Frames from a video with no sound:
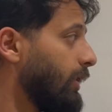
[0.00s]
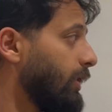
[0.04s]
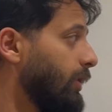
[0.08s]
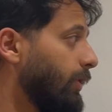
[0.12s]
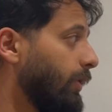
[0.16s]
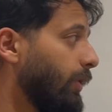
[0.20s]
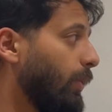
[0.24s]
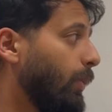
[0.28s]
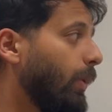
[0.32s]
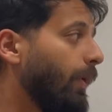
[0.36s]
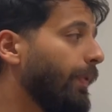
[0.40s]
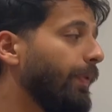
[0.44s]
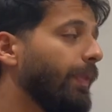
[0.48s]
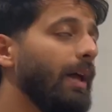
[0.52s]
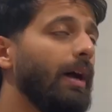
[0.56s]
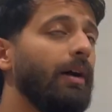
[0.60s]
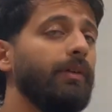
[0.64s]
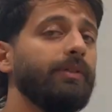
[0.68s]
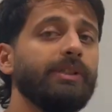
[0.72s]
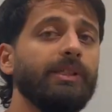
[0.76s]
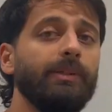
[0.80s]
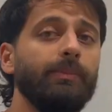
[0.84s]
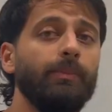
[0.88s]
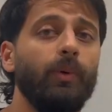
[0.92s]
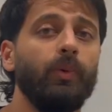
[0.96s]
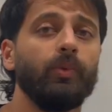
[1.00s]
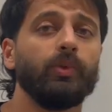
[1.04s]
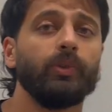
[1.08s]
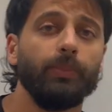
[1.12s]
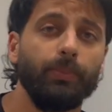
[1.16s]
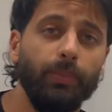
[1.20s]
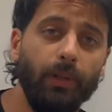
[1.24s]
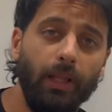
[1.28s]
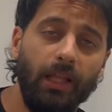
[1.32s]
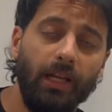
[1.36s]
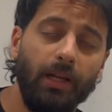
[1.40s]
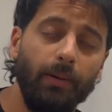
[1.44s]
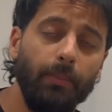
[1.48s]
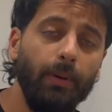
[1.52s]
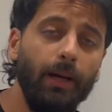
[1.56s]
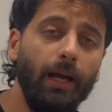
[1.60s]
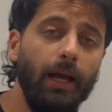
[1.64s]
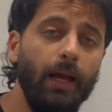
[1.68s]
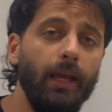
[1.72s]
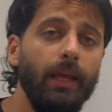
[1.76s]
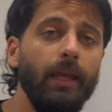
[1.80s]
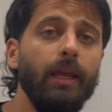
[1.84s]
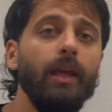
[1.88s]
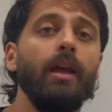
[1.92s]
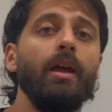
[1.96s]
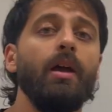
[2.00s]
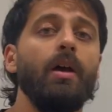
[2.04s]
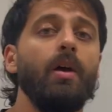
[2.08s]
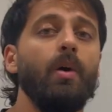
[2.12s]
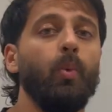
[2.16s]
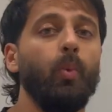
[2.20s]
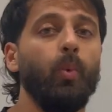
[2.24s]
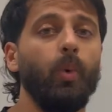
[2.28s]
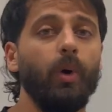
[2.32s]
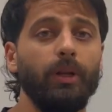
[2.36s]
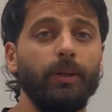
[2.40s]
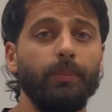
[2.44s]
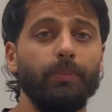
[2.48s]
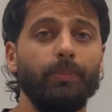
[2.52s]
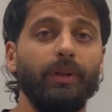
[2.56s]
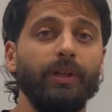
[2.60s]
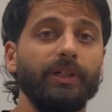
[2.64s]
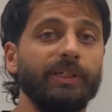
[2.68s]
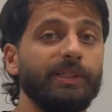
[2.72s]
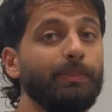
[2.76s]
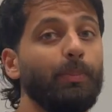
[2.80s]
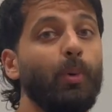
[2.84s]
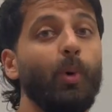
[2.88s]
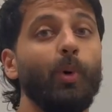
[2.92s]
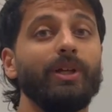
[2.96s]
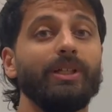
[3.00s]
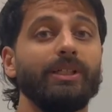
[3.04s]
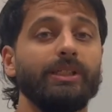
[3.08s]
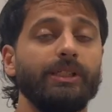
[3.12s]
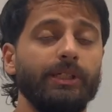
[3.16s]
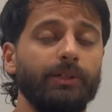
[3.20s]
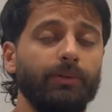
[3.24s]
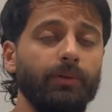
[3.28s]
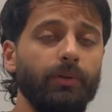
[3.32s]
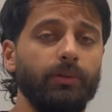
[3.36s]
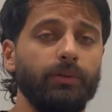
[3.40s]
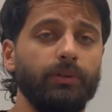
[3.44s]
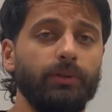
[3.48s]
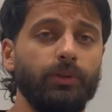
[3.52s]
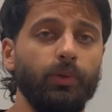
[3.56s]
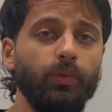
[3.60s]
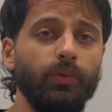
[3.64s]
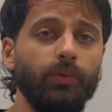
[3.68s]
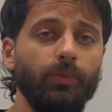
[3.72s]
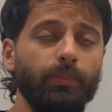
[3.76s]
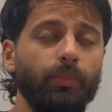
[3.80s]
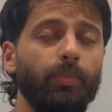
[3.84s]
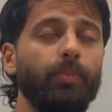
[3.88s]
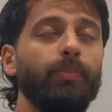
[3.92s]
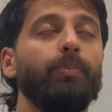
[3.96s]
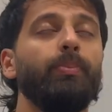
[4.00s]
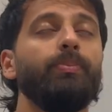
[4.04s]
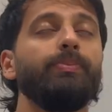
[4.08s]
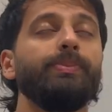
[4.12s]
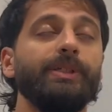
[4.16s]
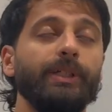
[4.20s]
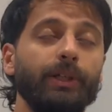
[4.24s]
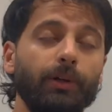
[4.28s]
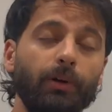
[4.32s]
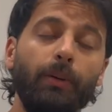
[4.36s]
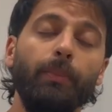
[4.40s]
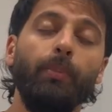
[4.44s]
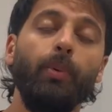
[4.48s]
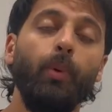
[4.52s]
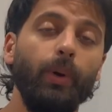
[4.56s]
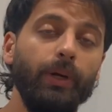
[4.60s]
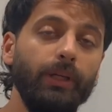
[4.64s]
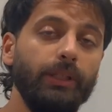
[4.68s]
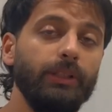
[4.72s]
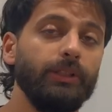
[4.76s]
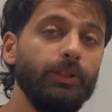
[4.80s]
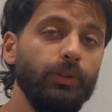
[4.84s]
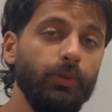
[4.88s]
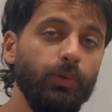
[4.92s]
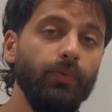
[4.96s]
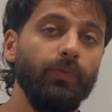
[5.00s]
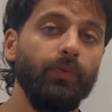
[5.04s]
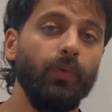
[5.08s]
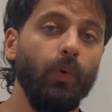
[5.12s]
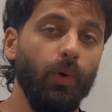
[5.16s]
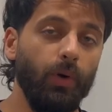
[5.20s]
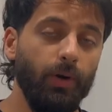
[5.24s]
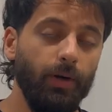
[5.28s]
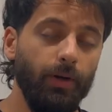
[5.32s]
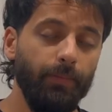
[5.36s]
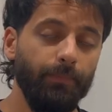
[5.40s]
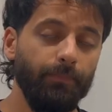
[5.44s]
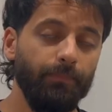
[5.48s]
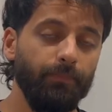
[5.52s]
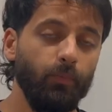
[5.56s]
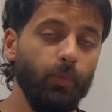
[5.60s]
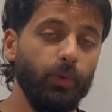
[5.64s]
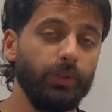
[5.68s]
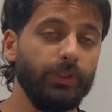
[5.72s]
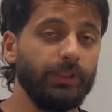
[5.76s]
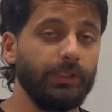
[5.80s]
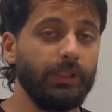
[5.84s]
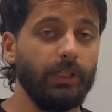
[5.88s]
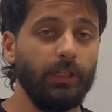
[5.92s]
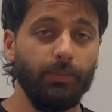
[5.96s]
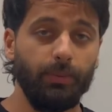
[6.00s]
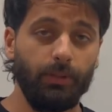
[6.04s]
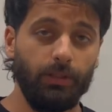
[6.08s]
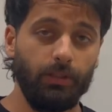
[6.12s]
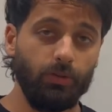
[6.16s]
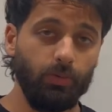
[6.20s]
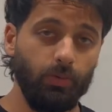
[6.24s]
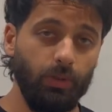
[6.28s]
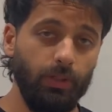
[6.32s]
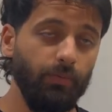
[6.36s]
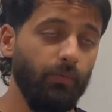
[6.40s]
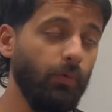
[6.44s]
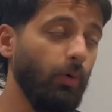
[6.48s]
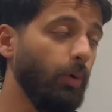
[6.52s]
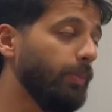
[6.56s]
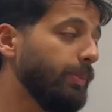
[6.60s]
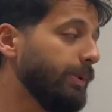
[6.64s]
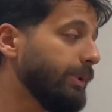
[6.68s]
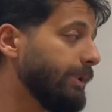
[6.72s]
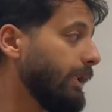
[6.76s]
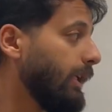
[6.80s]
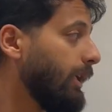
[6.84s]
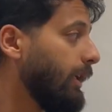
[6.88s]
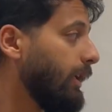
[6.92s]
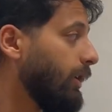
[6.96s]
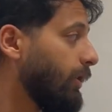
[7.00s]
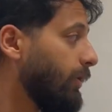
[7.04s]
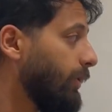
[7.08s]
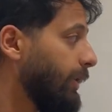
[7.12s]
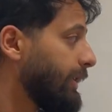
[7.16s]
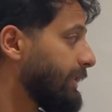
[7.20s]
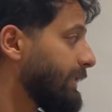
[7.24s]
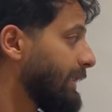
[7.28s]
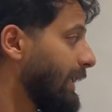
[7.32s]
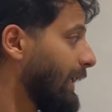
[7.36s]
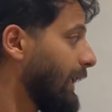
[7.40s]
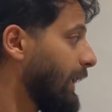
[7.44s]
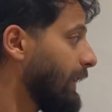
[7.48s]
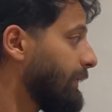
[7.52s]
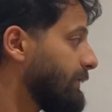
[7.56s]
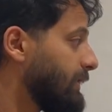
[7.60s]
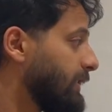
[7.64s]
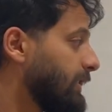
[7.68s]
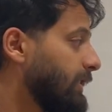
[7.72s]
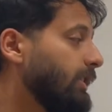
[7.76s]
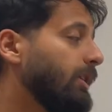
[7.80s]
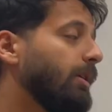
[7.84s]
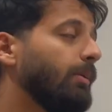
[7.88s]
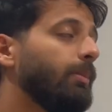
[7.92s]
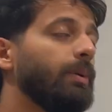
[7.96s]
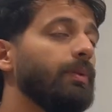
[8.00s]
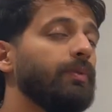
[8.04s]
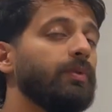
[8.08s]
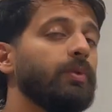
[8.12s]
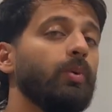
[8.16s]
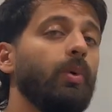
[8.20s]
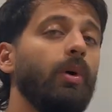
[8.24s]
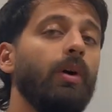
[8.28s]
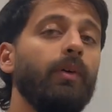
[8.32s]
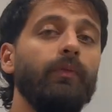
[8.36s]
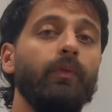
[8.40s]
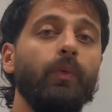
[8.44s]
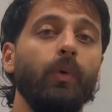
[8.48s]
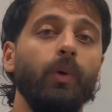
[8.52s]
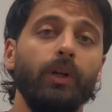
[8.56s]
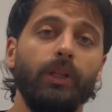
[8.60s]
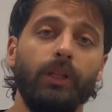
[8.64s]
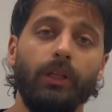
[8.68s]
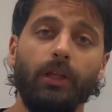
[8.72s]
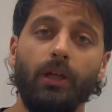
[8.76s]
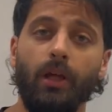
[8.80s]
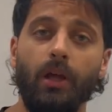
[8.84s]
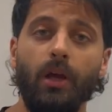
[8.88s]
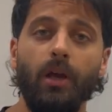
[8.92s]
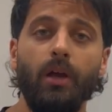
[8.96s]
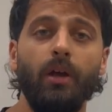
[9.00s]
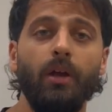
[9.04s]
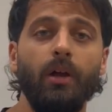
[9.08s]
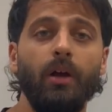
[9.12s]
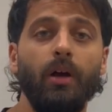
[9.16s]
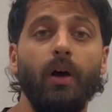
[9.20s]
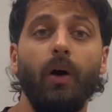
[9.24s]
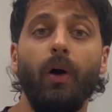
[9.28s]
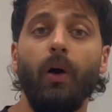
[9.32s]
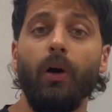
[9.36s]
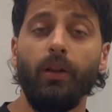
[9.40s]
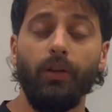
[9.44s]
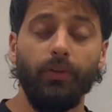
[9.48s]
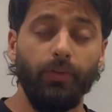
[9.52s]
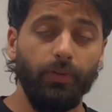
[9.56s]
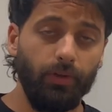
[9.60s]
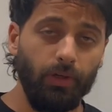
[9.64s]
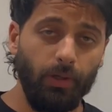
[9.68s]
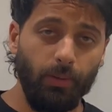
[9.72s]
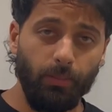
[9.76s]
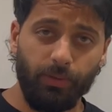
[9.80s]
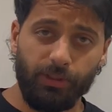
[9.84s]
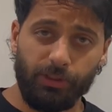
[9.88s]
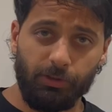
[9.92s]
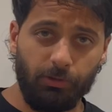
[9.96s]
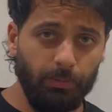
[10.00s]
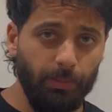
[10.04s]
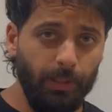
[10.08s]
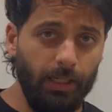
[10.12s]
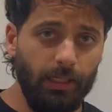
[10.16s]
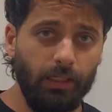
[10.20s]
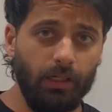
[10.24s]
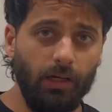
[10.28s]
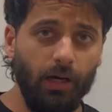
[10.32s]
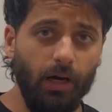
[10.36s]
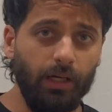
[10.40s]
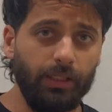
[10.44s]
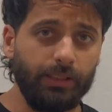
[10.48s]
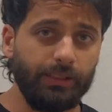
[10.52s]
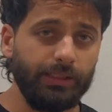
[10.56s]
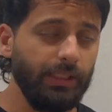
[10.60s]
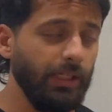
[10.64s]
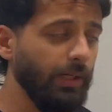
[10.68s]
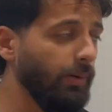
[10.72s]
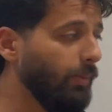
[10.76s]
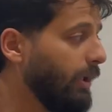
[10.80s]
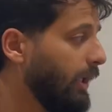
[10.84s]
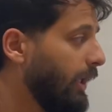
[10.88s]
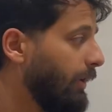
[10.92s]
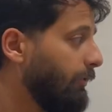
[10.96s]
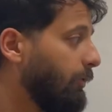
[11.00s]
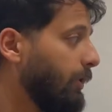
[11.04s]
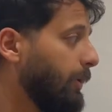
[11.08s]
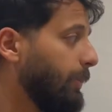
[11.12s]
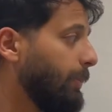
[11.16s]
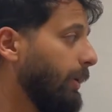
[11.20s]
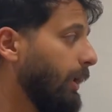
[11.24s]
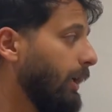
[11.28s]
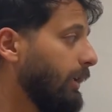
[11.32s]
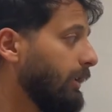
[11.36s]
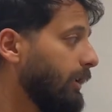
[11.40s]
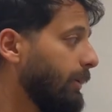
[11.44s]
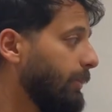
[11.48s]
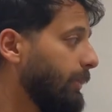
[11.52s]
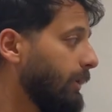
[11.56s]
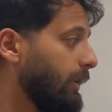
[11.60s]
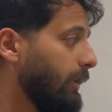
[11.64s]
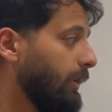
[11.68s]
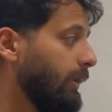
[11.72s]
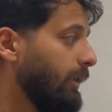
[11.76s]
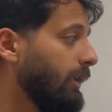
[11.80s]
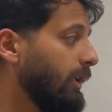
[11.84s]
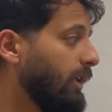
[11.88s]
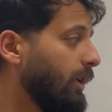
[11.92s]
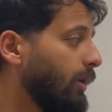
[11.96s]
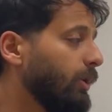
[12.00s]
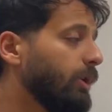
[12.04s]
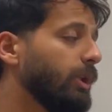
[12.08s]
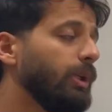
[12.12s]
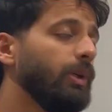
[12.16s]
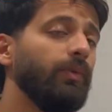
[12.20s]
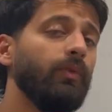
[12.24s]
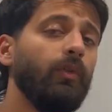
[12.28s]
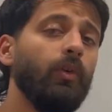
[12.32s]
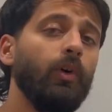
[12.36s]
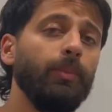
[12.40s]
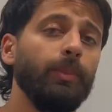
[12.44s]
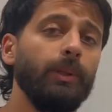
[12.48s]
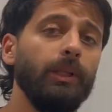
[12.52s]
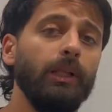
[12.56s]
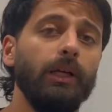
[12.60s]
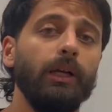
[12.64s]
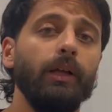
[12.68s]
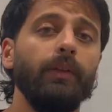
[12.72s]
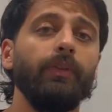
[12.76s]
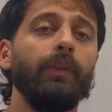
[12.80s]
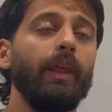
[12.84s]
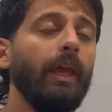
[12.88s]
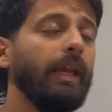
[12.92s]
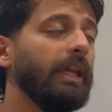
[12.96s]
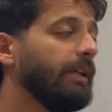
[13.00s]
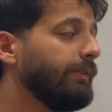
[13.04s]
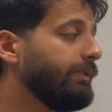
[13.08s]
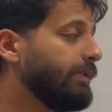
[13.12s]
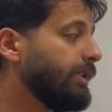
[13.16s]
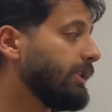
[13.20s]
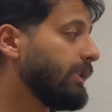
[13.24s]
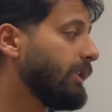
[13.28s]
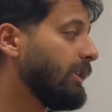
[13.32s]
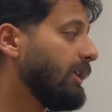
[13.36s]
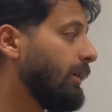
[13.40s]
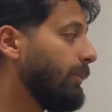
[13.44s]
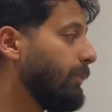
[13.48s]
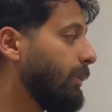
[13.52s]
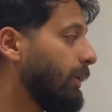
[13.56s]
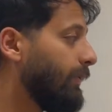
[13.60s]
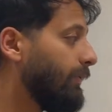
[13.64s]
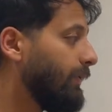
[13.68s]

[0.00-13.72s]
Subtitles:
to do the 1,000 multiplied it by 1 plus 0.24, which is going to be the 24% increase. That gives us a number of 1,240. All of the numbers remain constant. Whenever we plug them into the EOQ formula, that gives us a number of